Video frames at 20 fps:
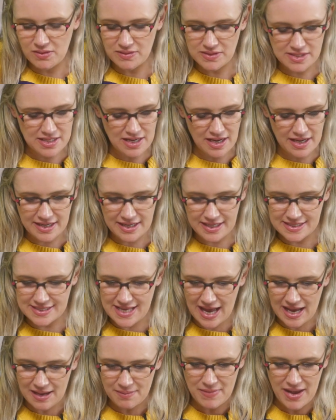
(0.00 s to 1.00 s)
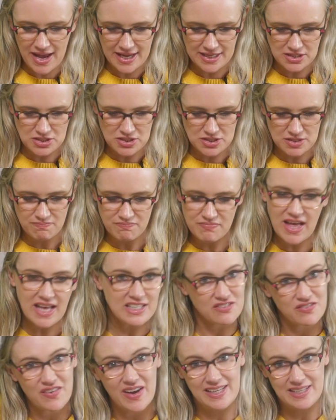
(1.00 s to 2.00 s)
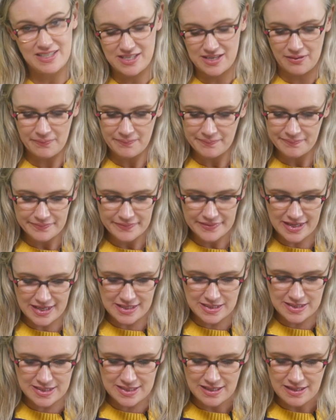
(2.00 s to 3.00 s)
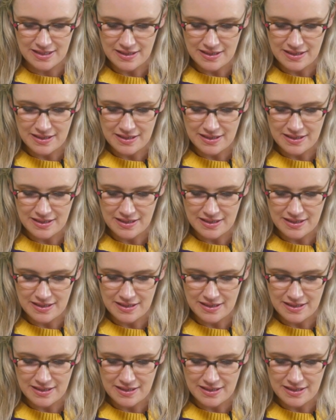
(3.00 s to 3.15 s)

it's not an exact match, that's fine too, because